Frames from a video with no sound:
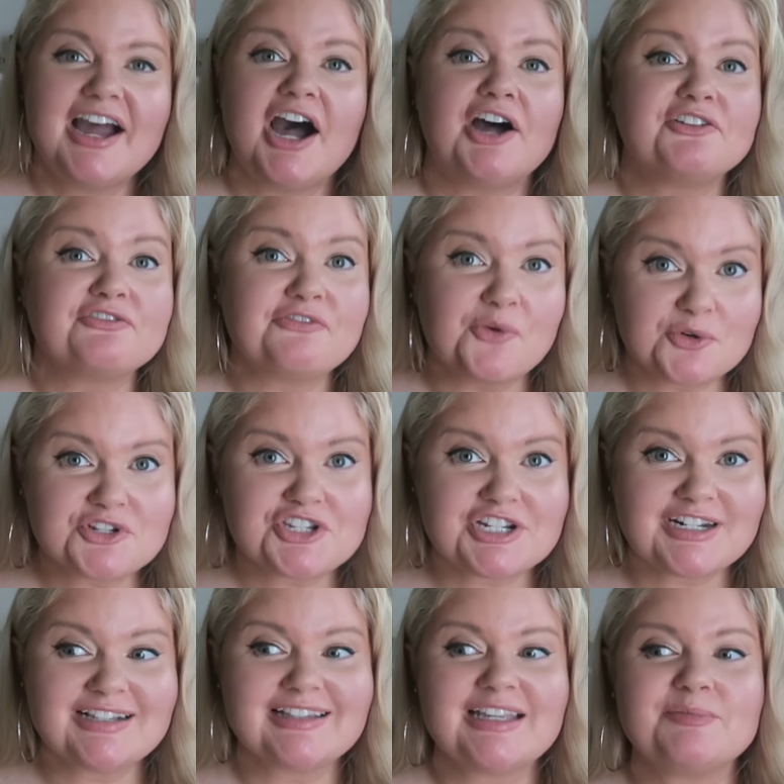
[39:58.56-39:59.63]

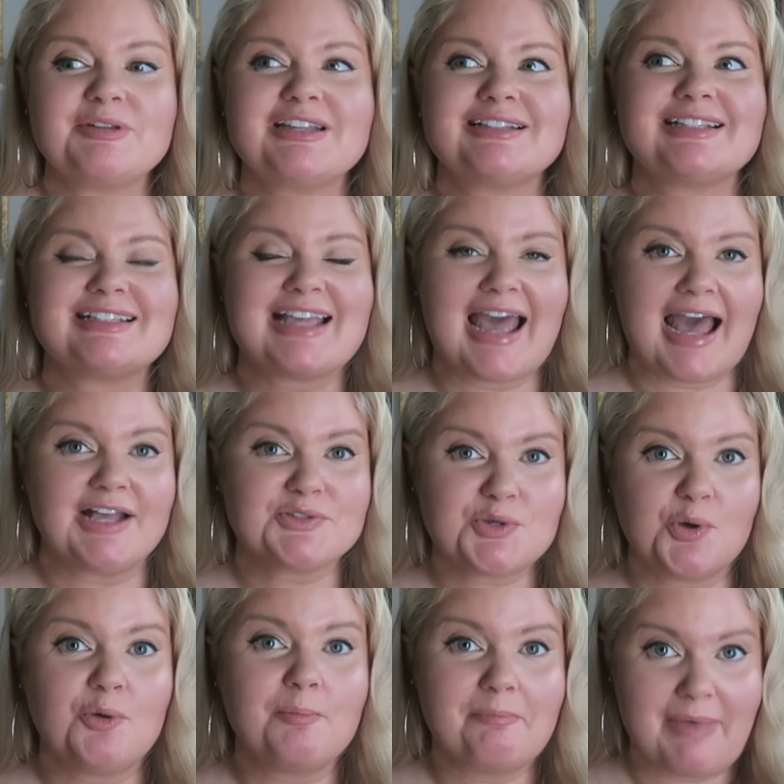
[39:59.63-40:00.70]
unfortunately, because it's
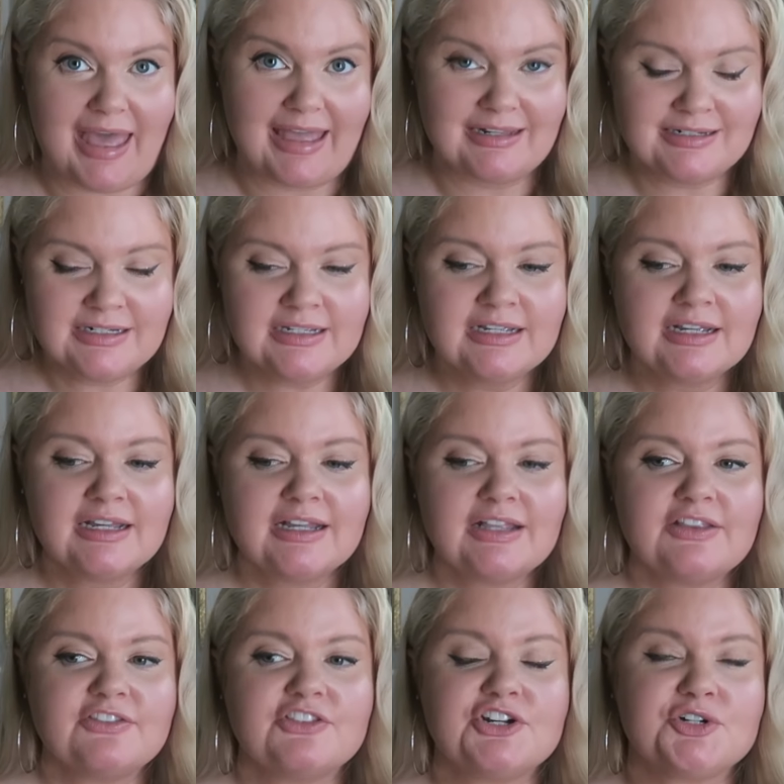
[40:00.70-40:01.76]
asshole men
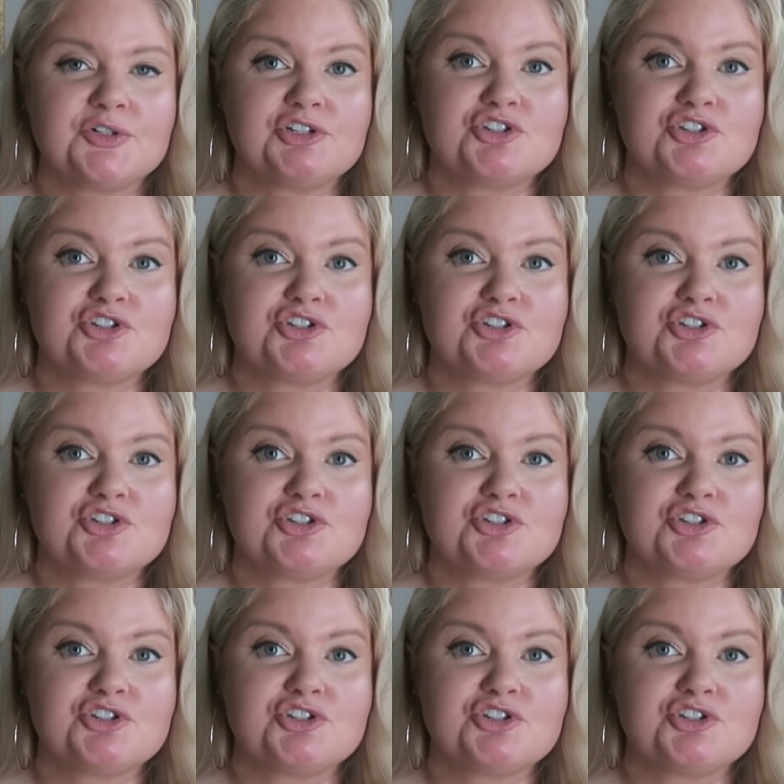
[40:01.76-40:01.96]
that are